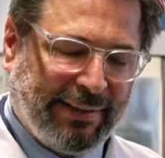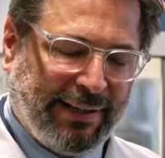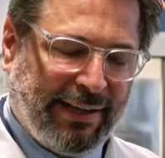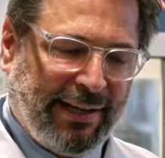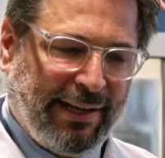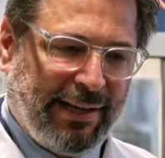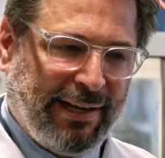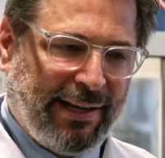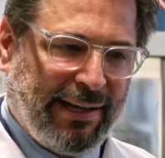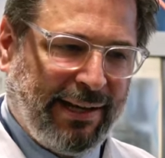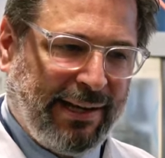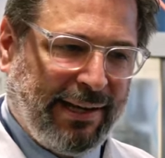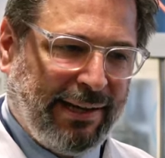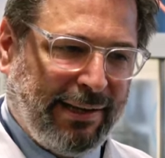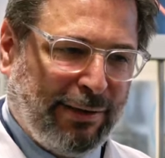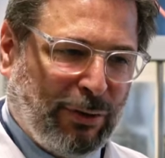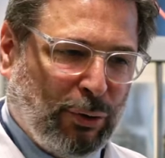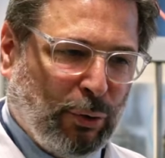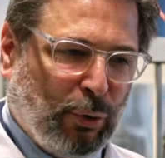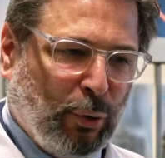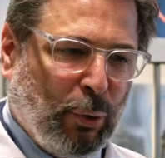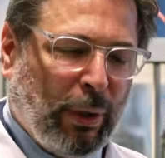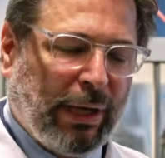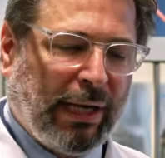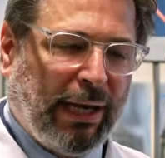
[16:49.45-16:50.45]
Uh, to
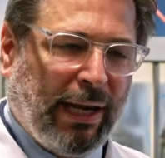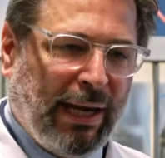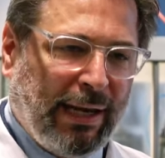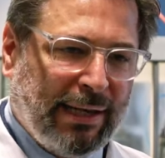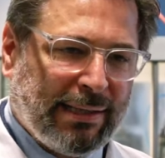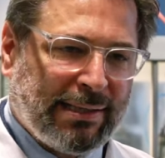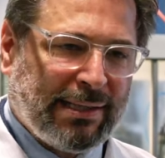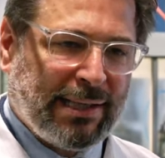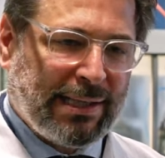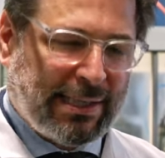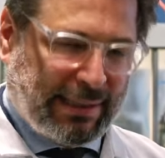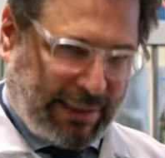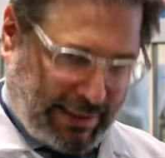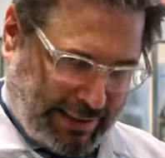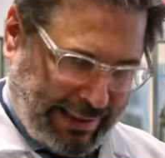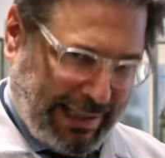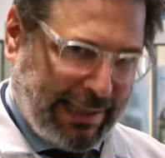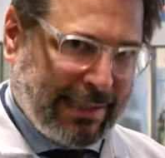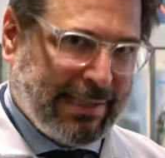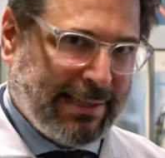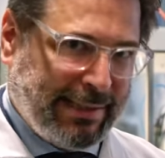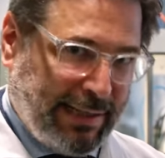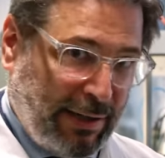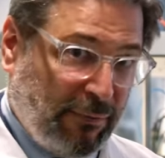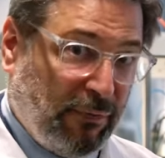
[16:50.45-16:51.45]
do a case is,
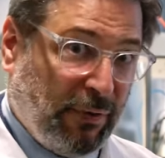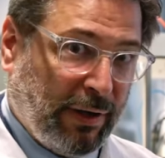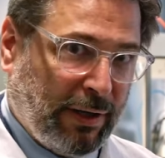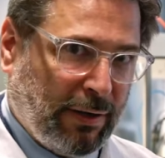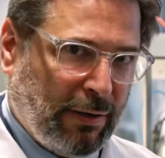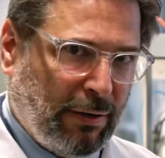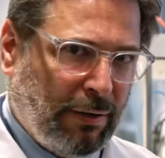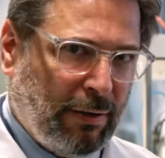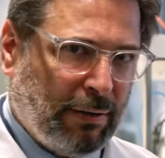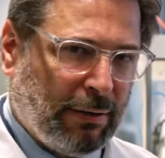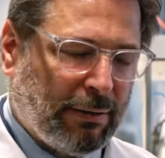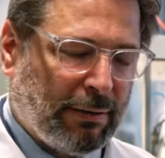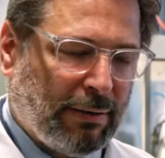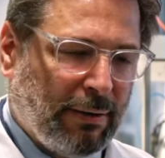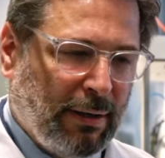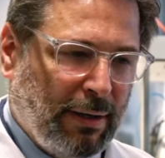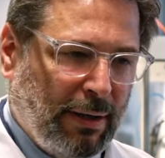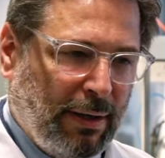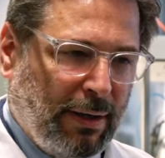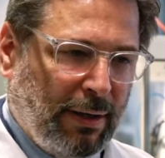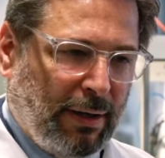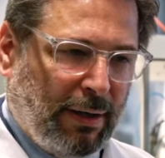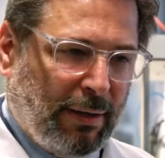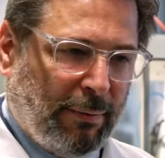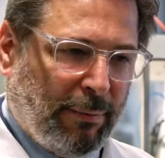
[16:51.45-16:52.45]
is difficult,
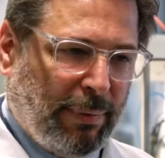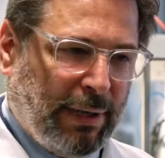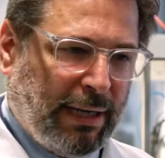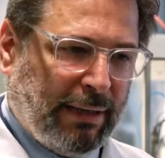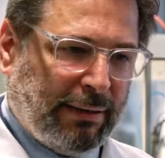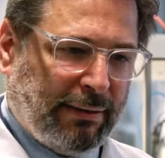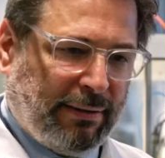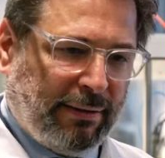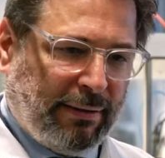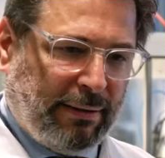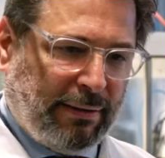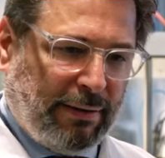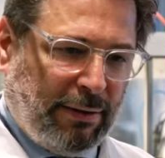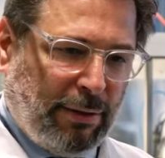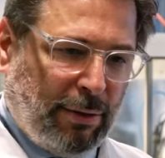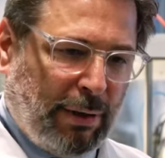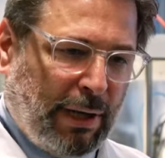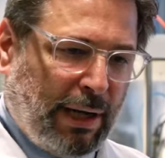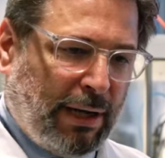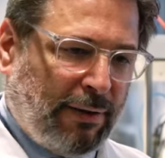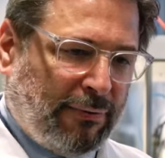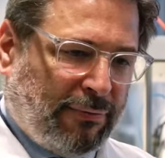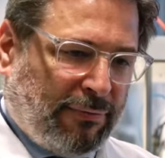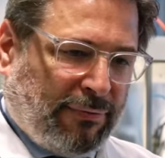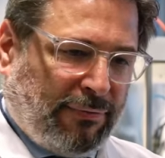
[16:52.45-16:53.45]
but you
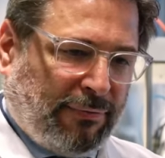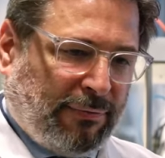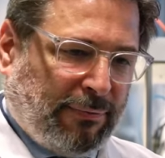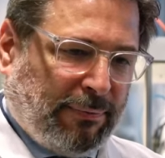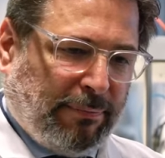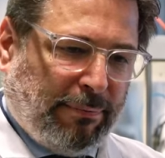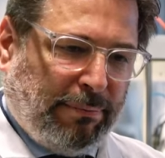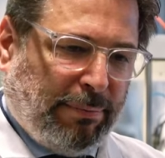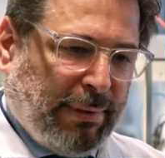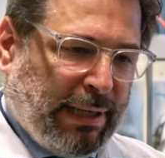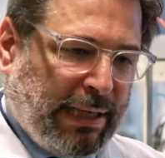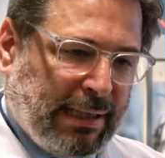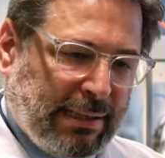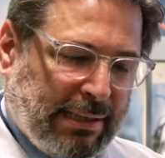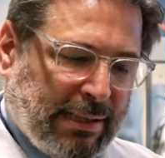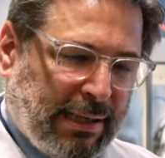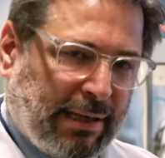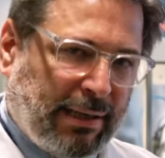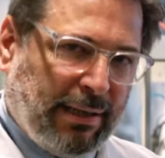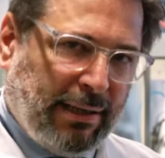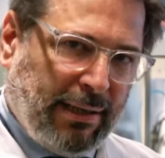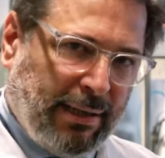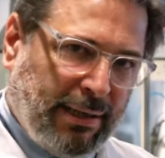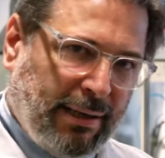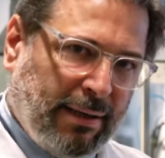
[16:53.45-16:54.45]
have
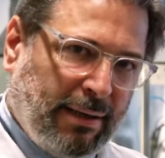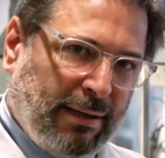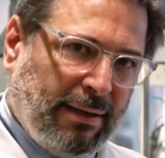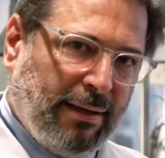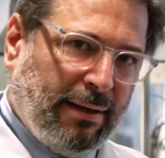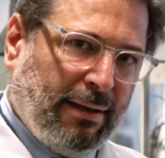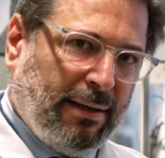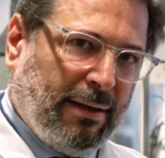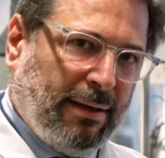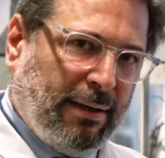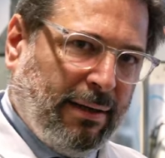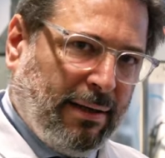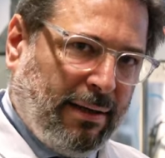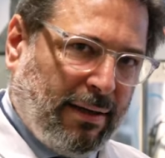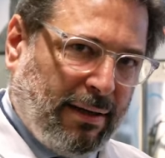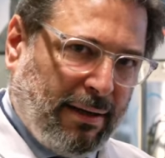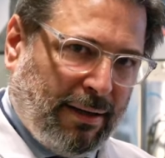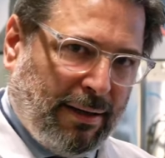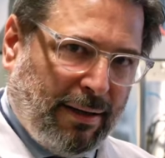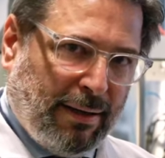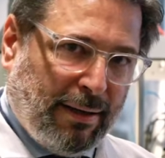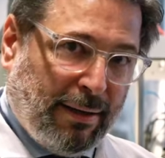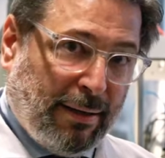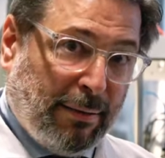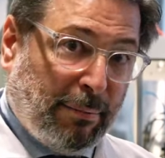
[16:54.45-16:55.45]
basically
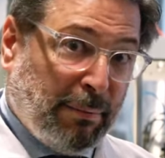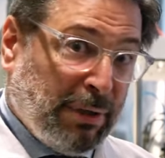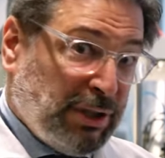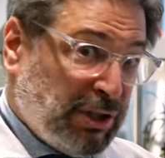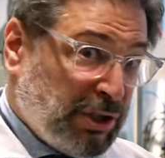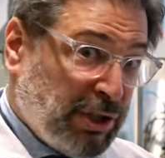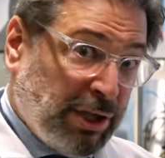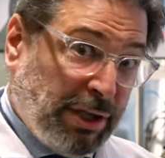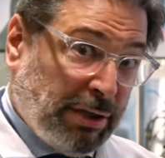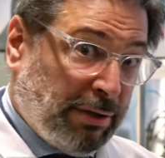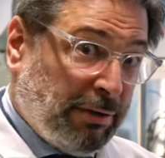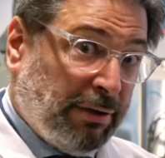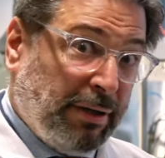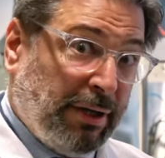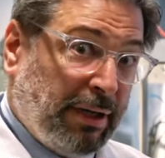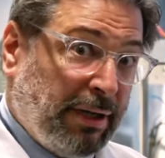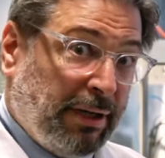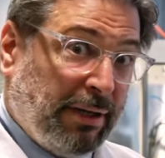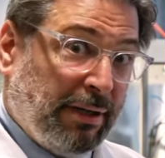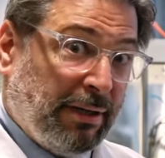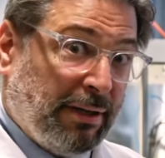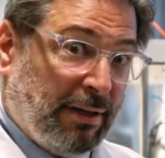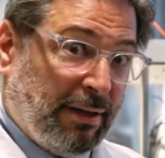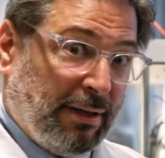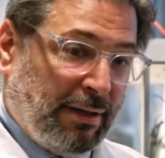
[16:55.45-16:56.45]
uh, machinery,
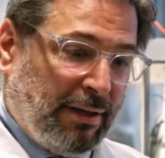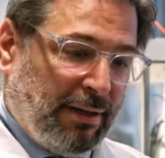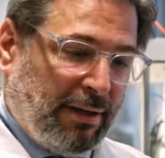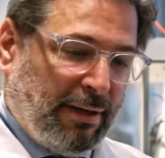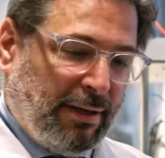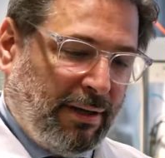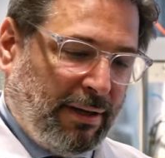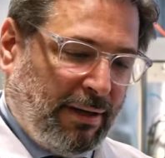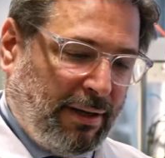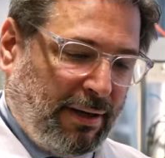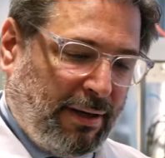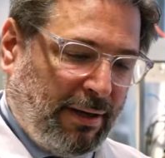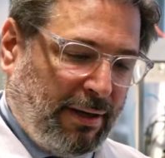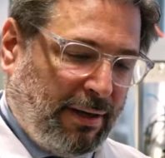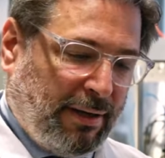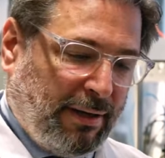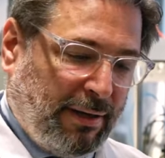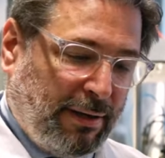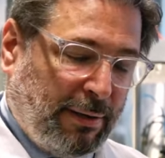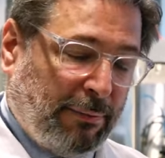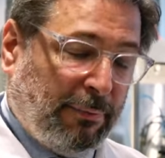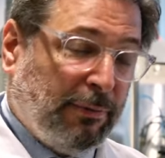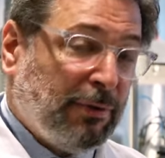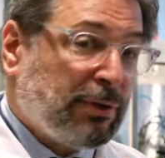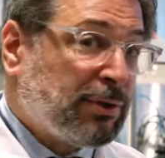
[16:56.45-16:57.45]

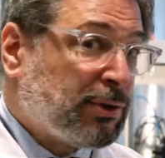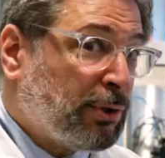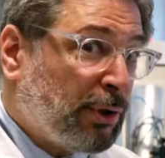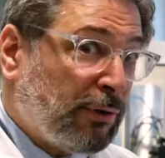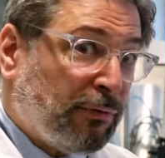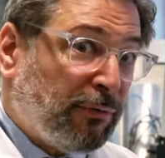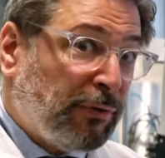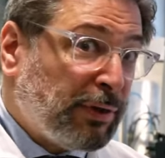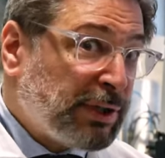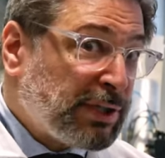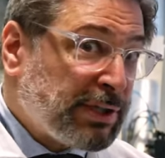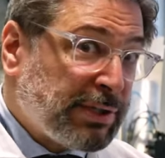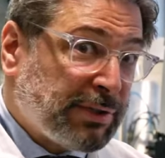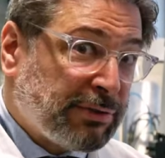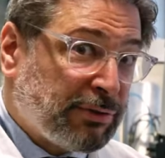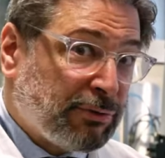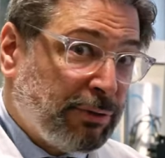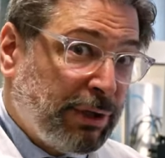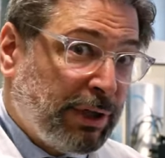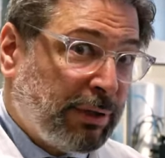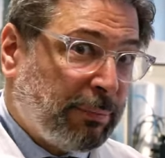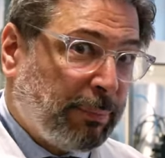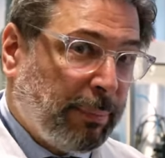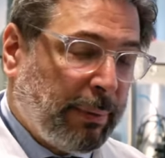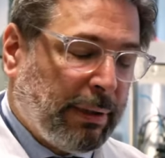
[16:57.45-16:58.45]
uh, surface
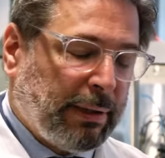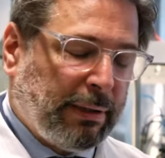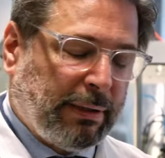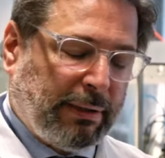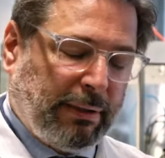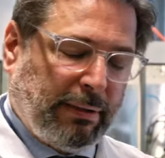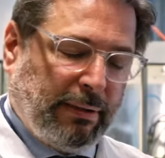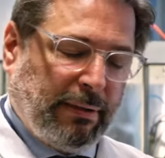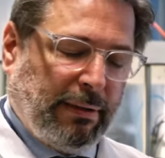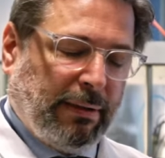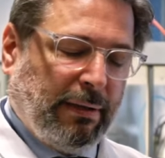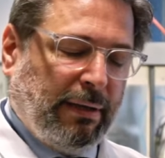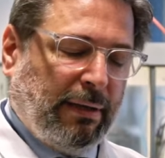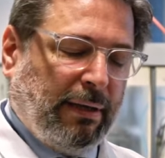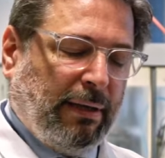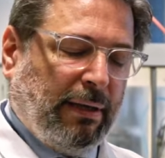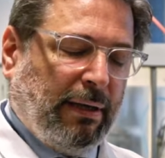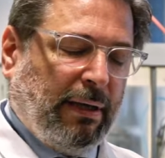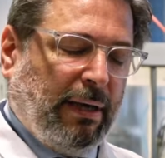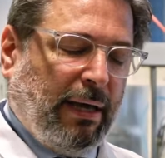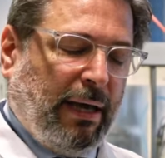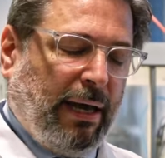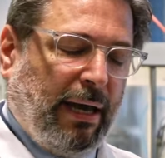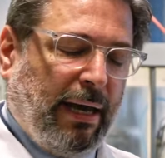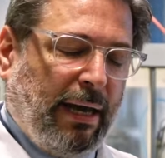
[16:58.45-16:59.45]
treatment,
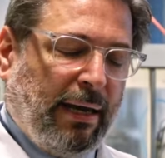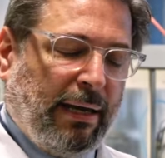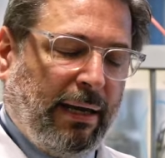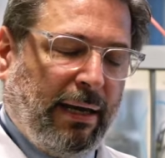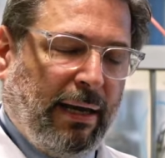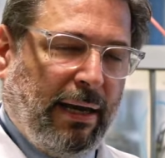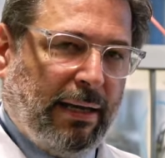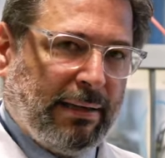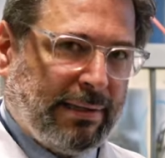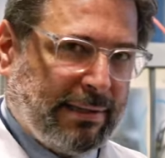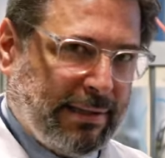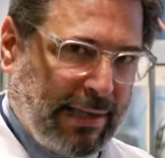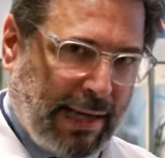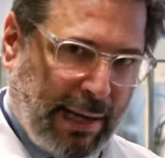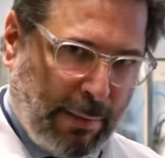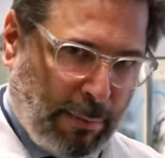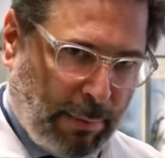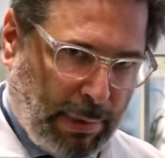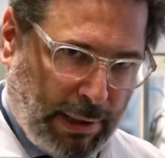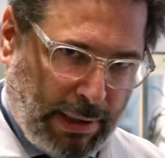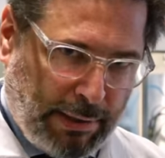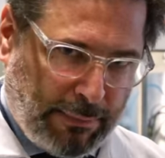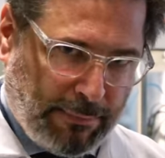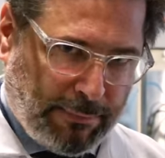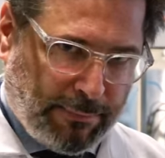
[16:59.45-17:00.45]
and
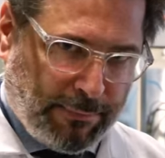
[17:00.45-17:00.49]
assembly.